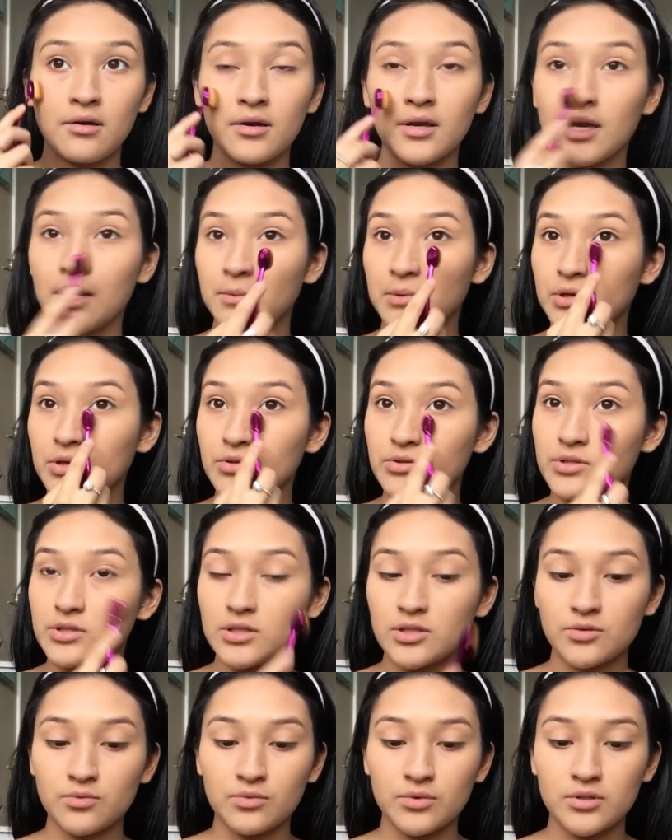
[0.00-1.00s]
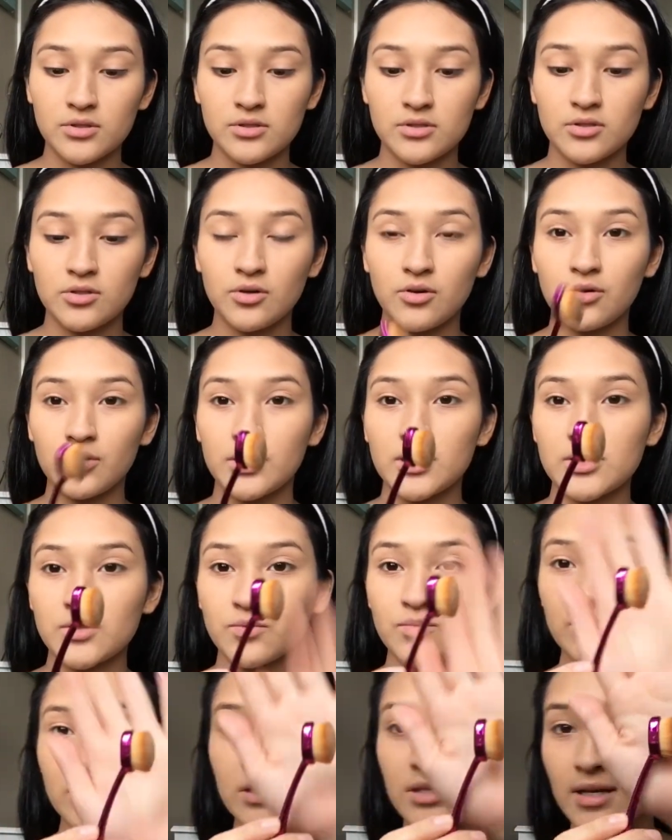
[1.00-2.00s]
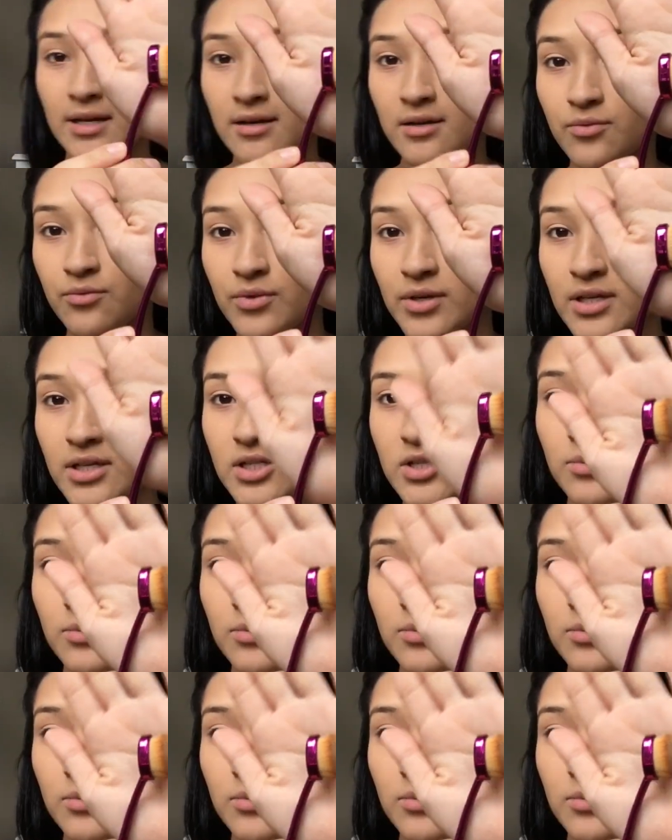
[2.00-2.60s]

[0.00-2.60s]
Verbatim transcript: yeah, I'm gonna use this one. So this one's like a really